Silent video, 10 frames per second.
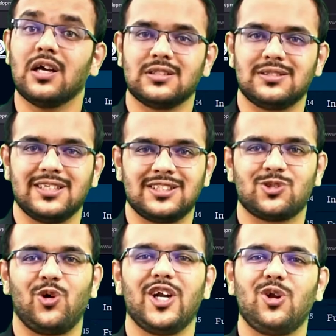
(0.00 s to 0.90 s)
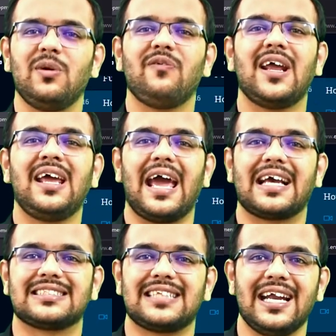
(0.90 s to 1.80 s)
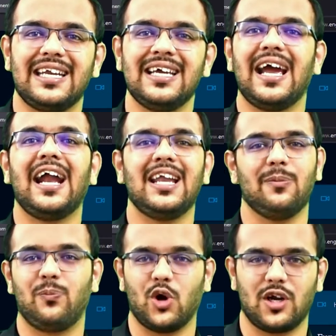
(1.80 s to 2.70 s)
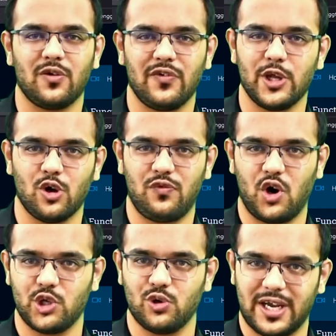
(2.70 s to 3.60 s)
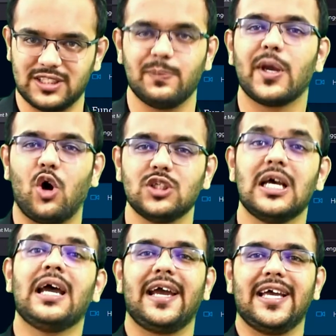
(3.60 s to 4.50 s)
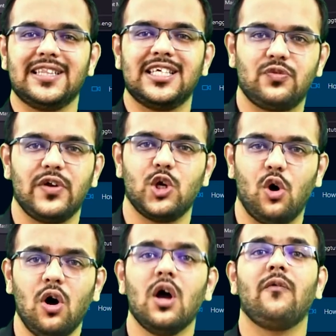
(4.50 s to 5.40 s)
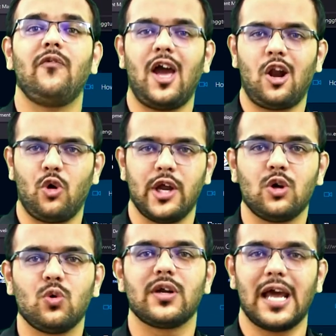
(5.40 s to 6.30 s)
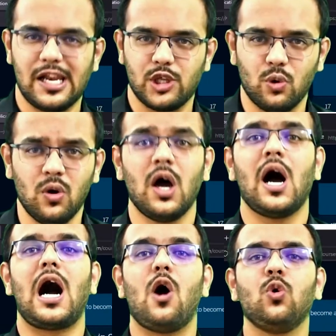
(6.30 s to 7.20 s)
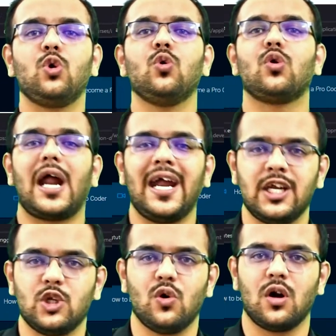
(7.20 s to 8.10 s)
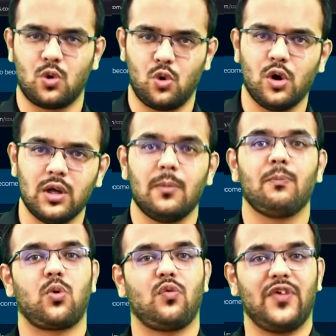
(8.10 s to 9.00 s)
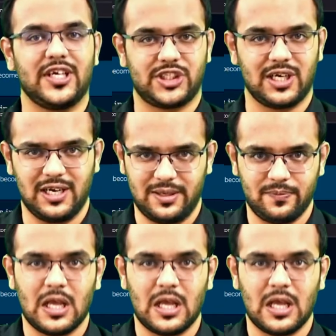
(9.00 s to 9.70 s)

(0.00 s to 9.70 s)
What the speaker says: This is going to be very exciting and important video for you guys, because in this video we are going to tell you how to write your code professionally.